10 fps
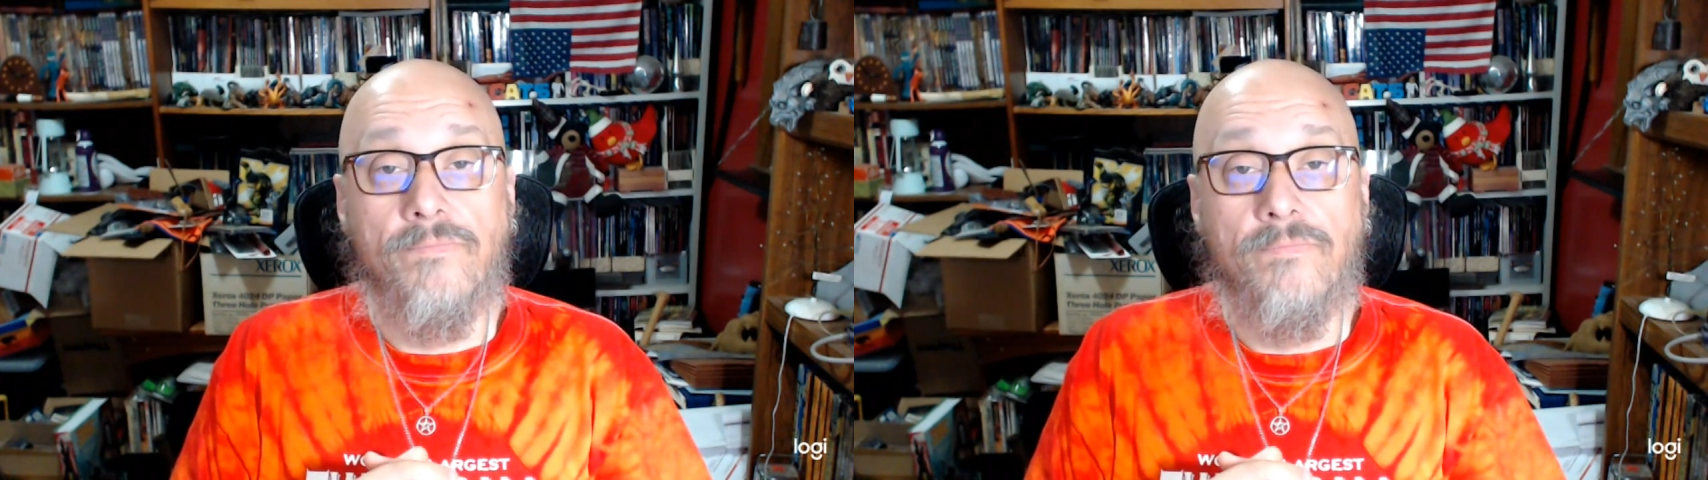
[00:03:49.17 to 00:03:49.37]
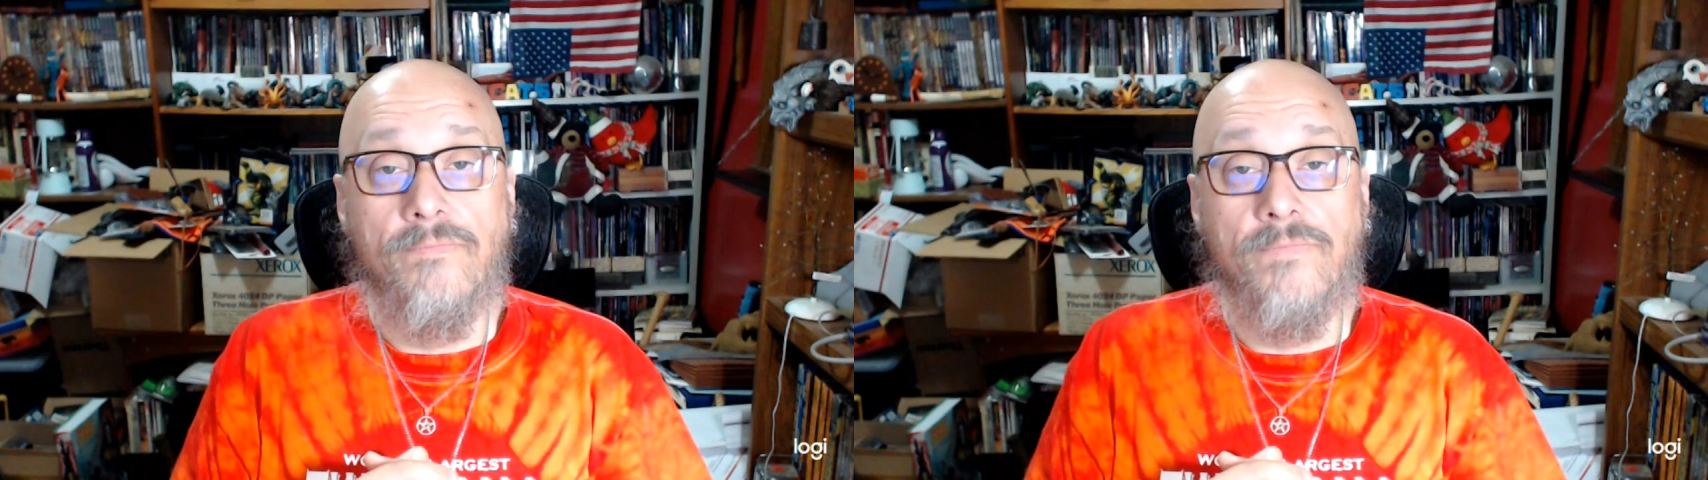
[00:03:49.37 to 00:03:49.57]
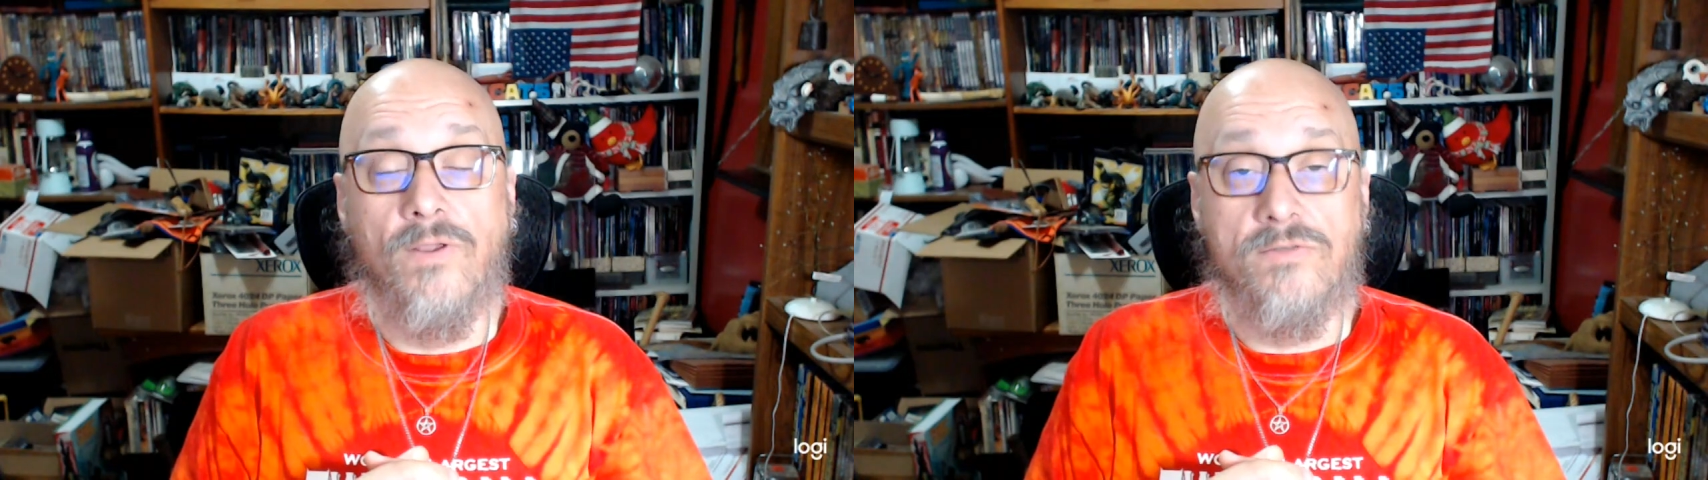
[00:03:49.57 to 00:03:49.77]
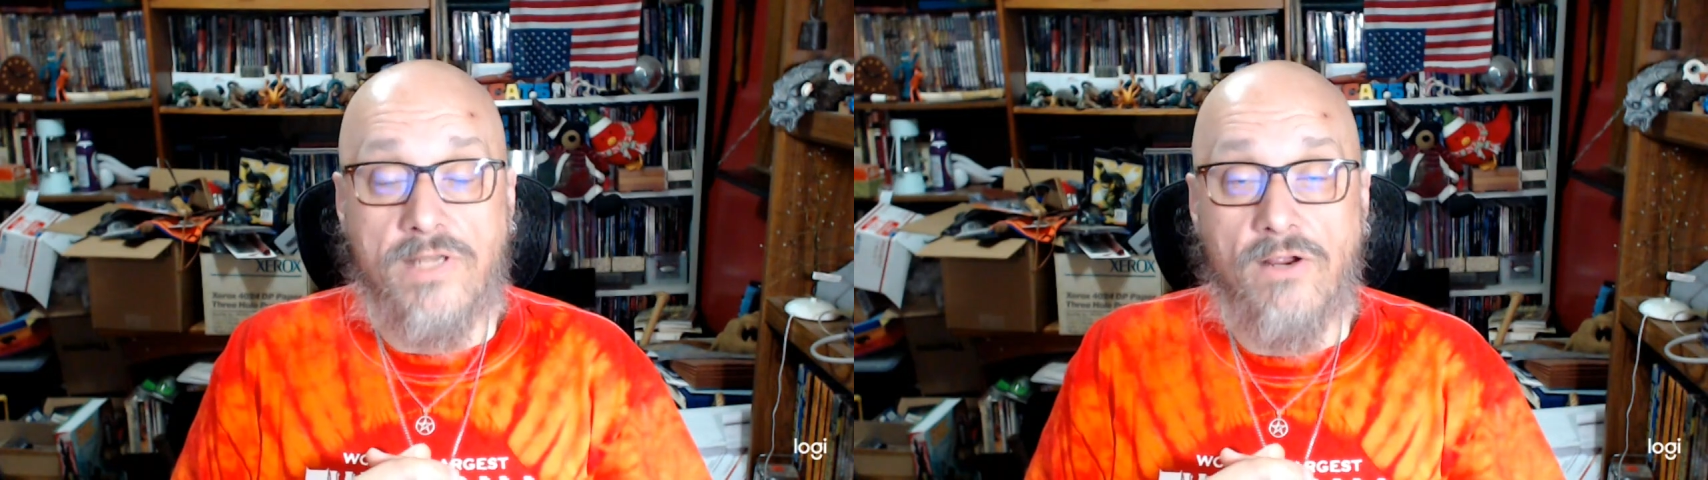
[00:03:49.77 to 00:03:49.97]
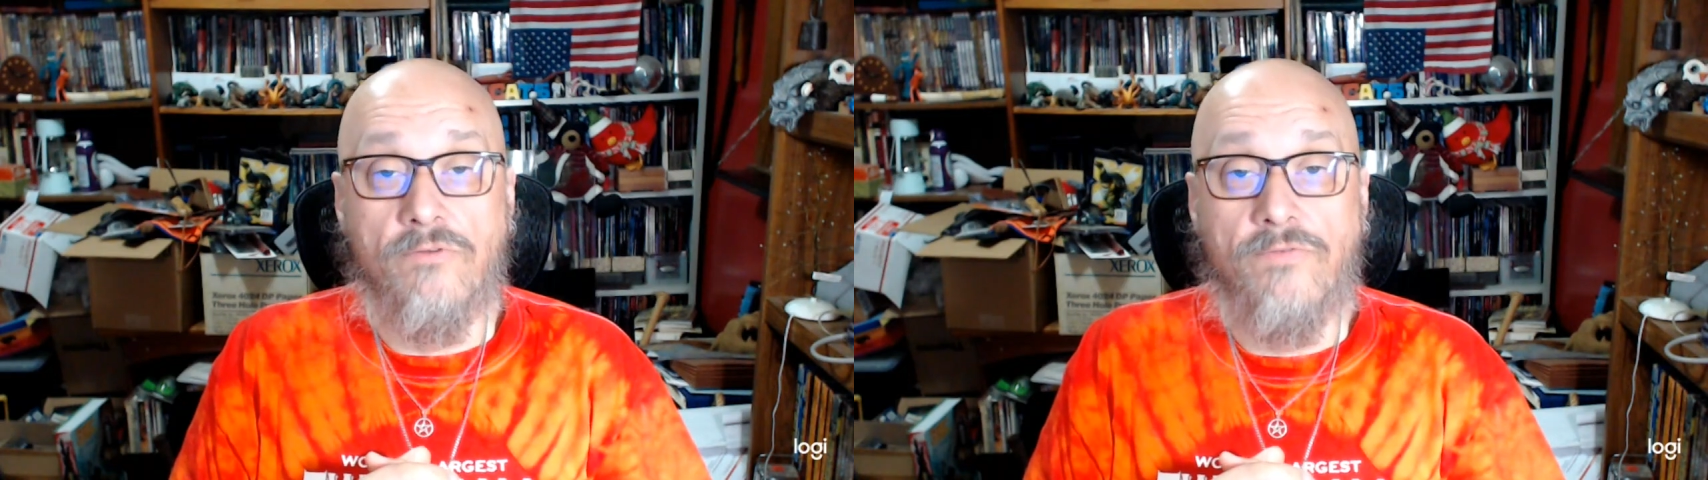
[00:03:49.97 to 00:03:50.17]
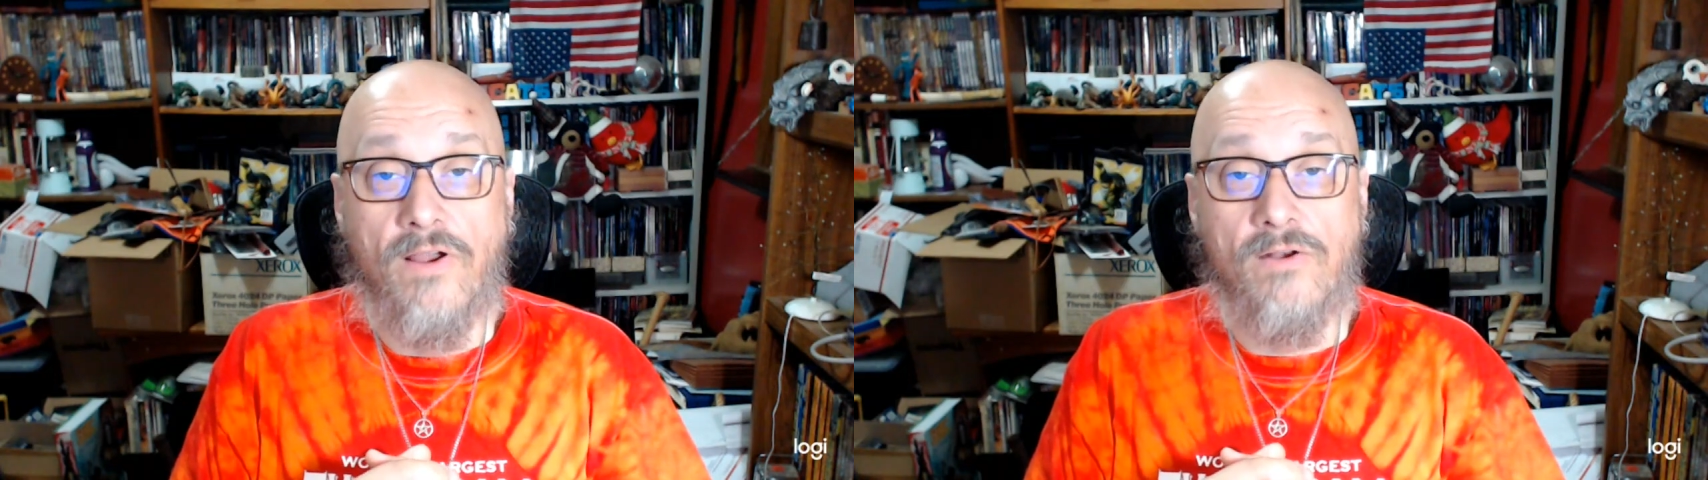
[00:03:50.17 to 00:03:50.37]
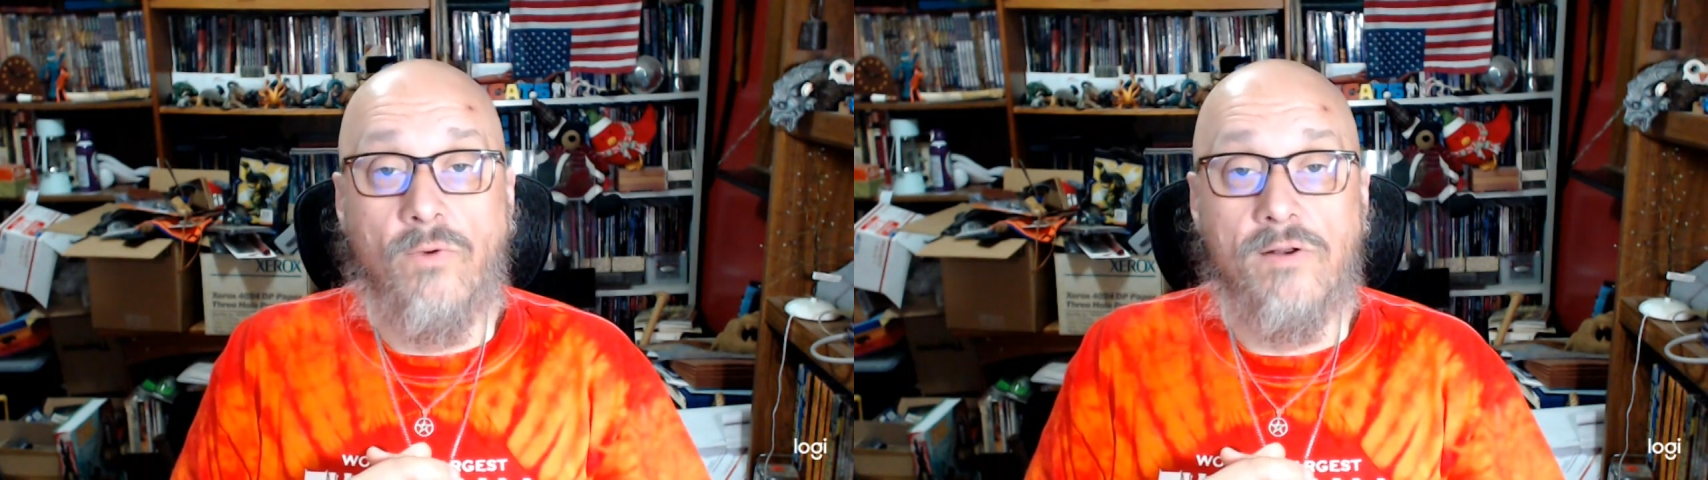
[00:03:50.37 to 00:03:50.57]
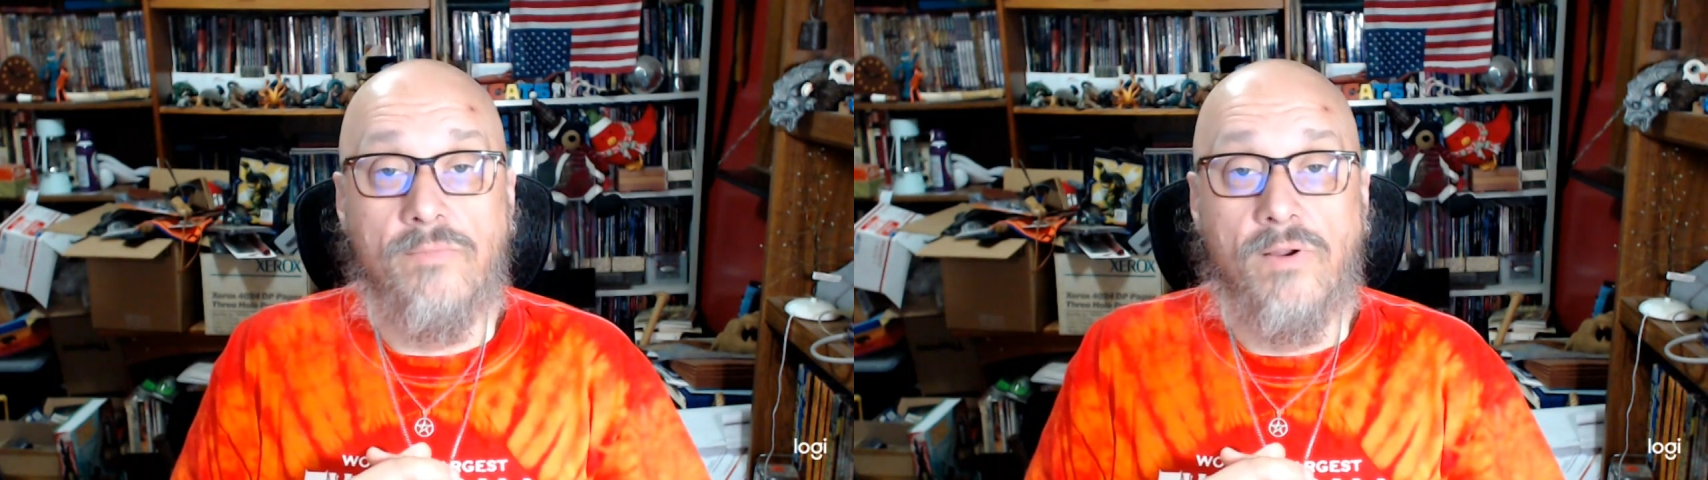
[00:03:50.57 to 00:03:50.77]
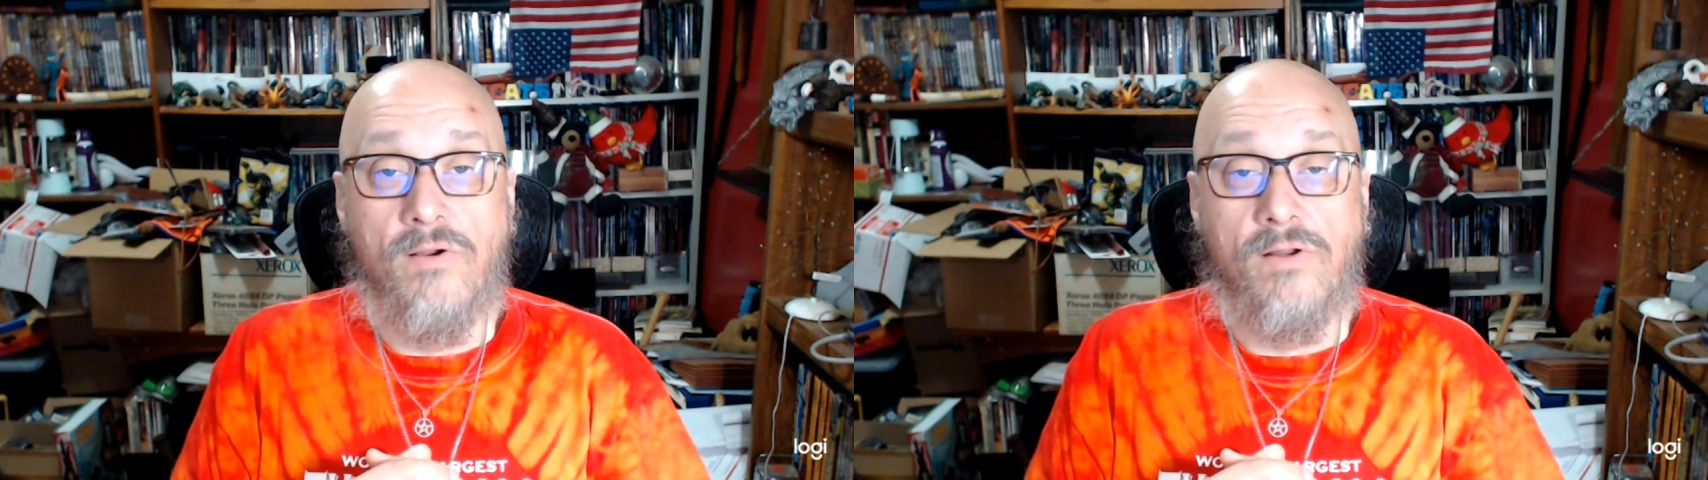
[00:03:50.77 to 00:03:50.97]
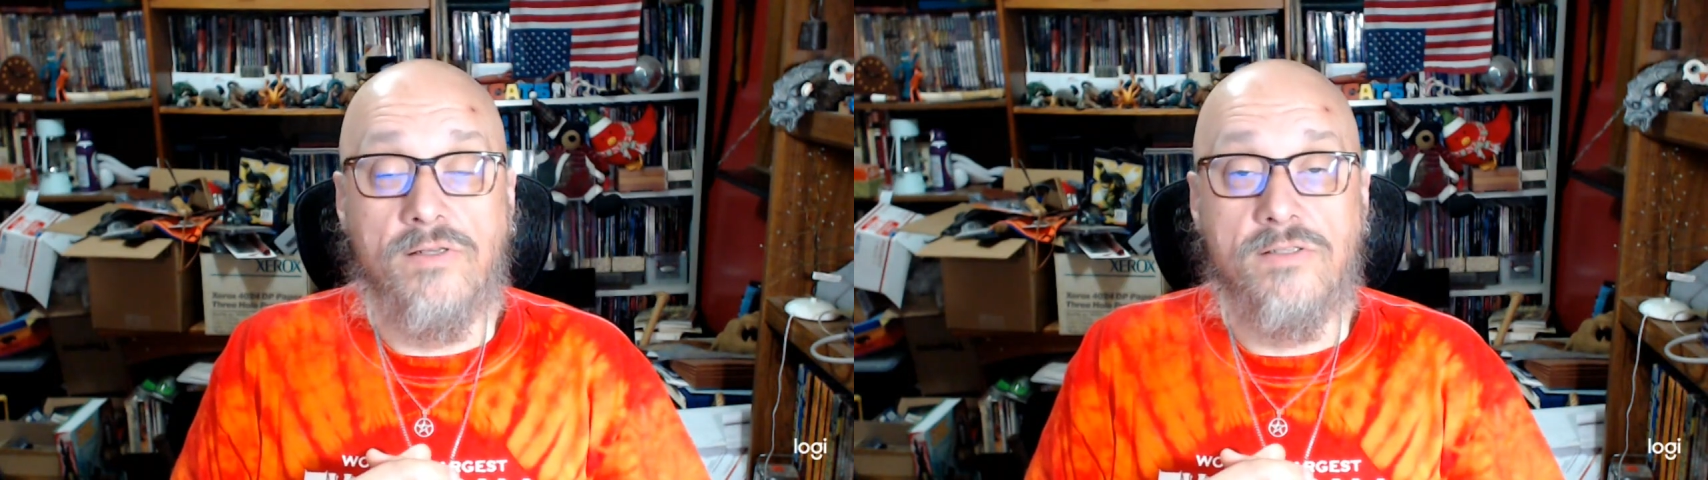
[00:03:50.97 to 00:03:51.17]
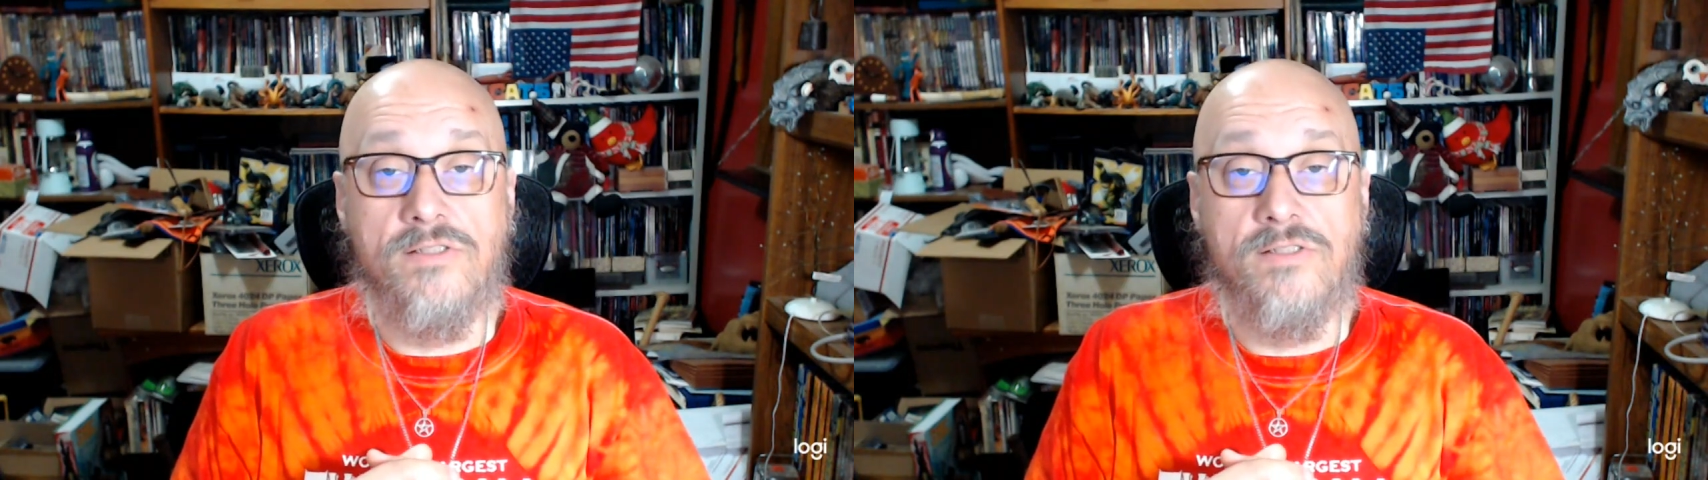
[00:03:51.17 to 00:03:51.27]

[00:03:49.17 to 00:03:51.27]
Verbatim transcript: There are terrified white Americans